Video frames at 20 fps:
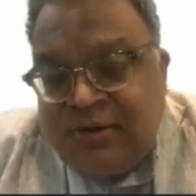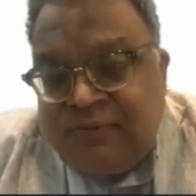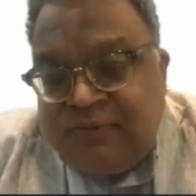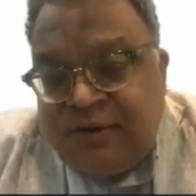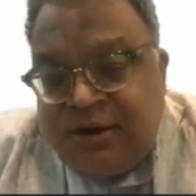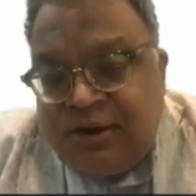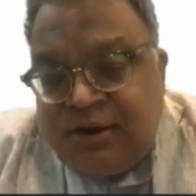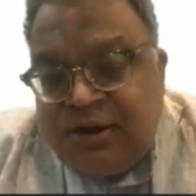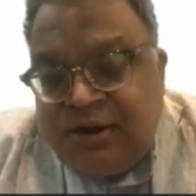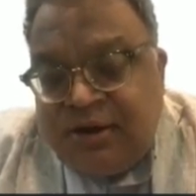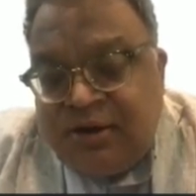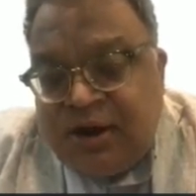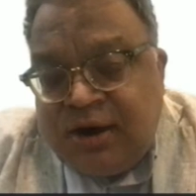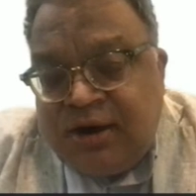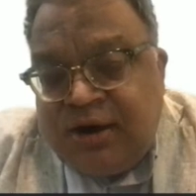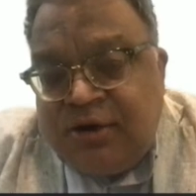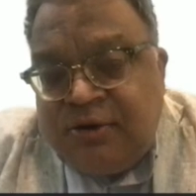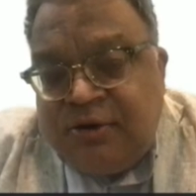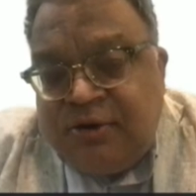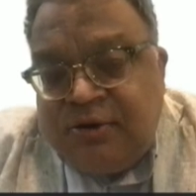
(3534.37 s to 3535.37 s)
We
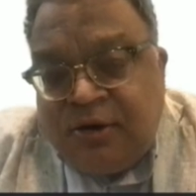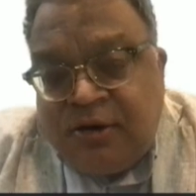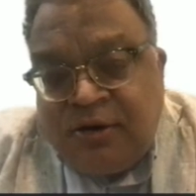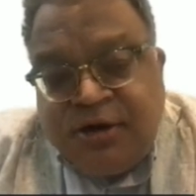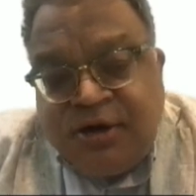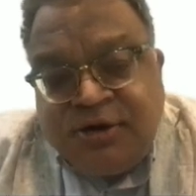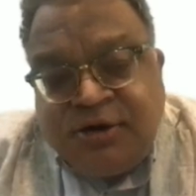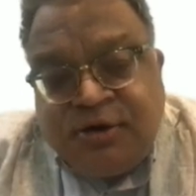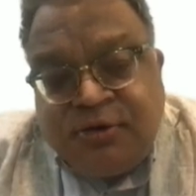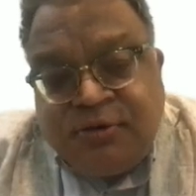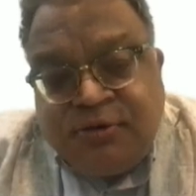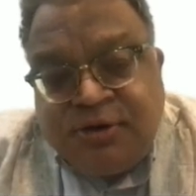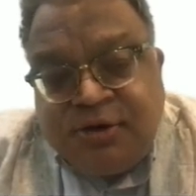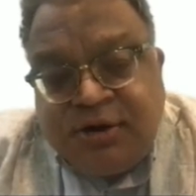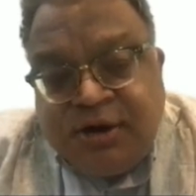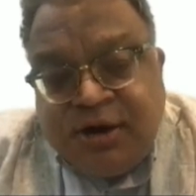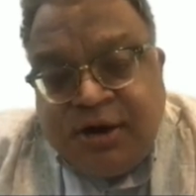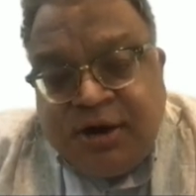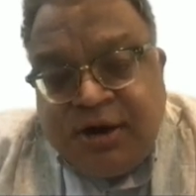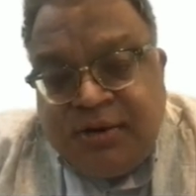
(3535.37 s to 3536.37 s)
get into
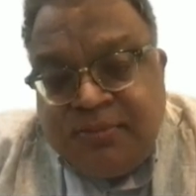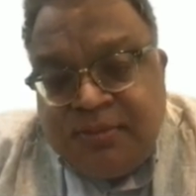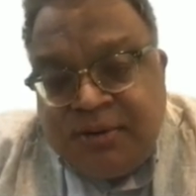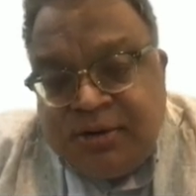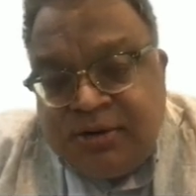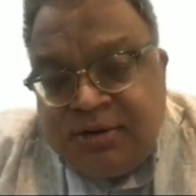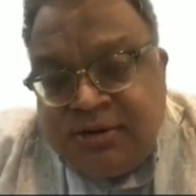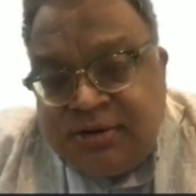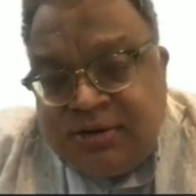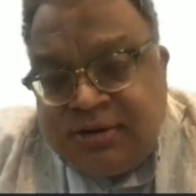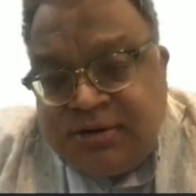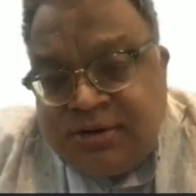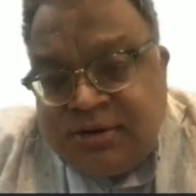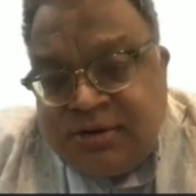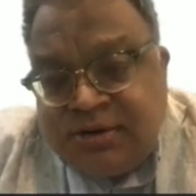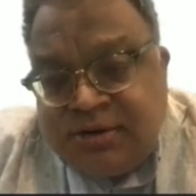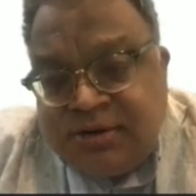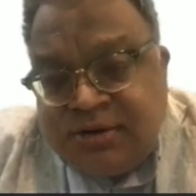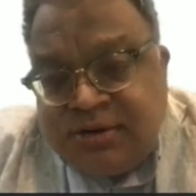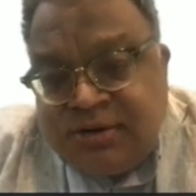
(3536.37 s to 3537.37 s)
non-disclosure
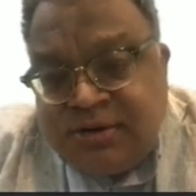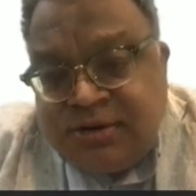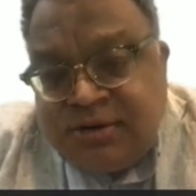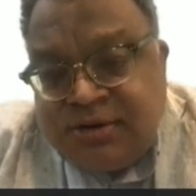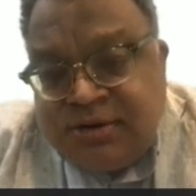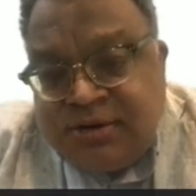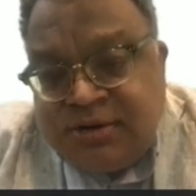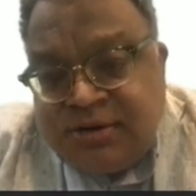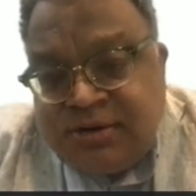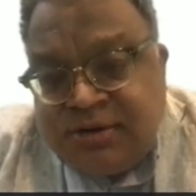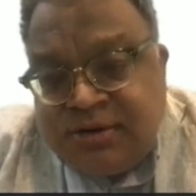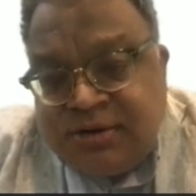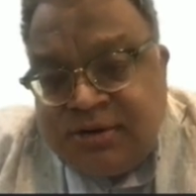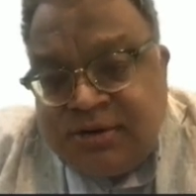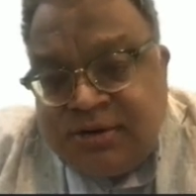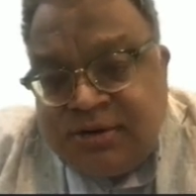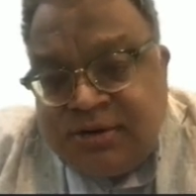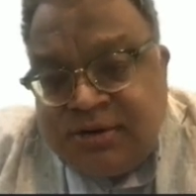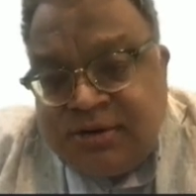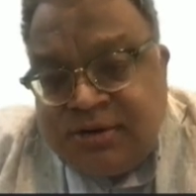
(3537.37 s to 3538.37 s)
agreements,
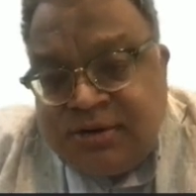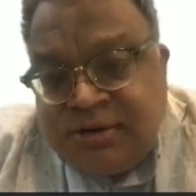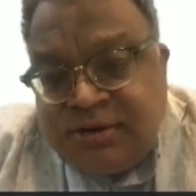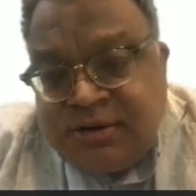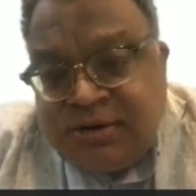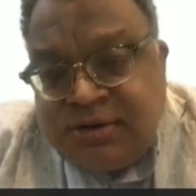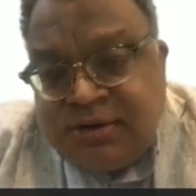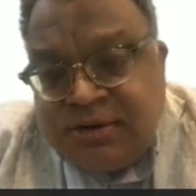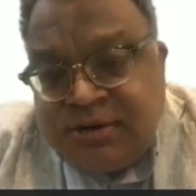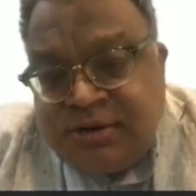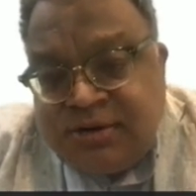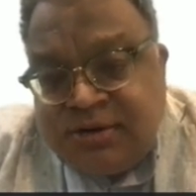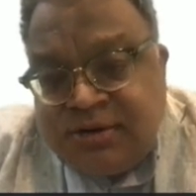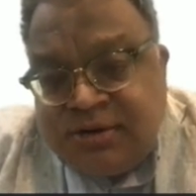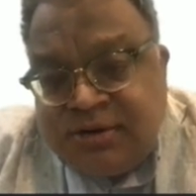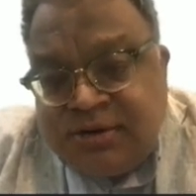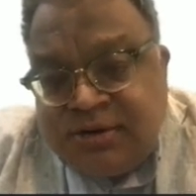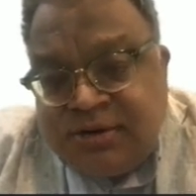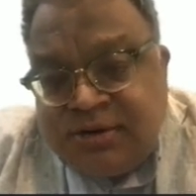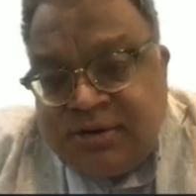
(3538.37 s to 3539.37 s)
confidentiality agreement.
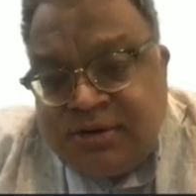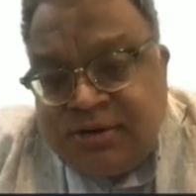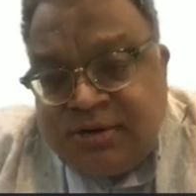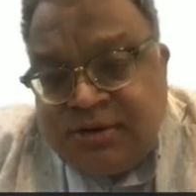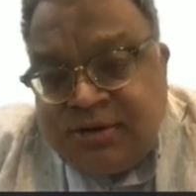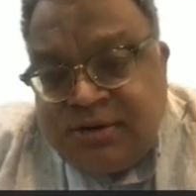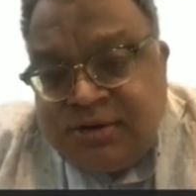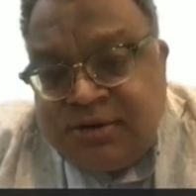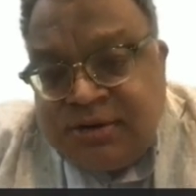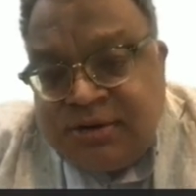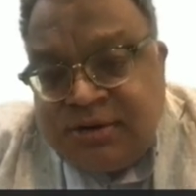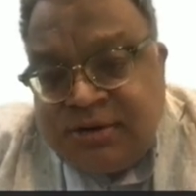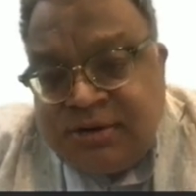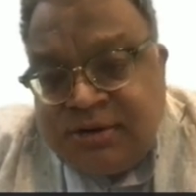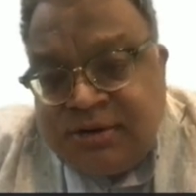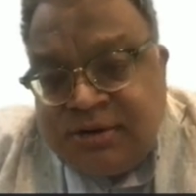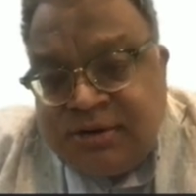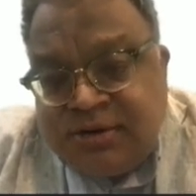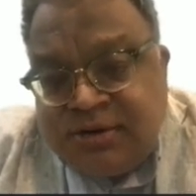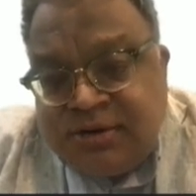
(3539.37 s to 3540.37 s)
If
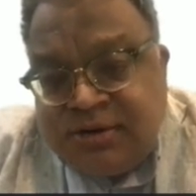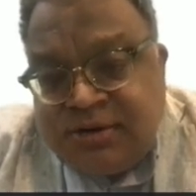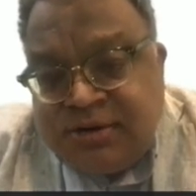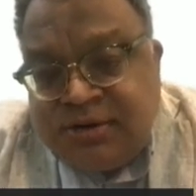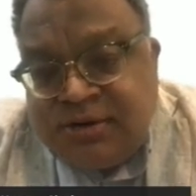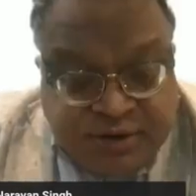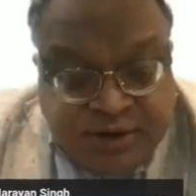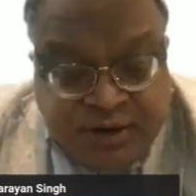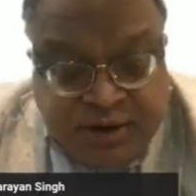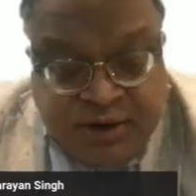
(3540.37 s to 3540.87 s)
Dr.